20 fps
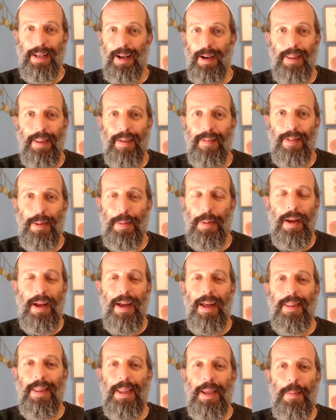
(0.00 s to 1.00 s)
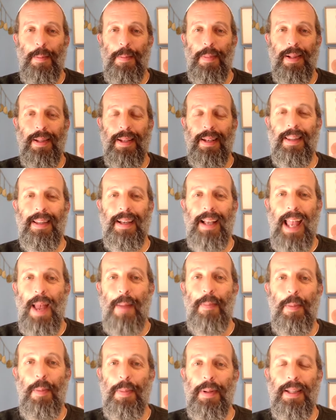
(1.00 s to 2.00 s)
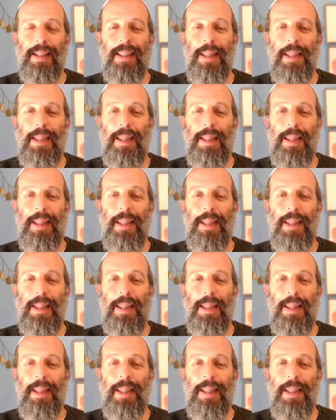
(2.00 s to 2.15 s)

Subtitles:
How do they have the ability, the capability,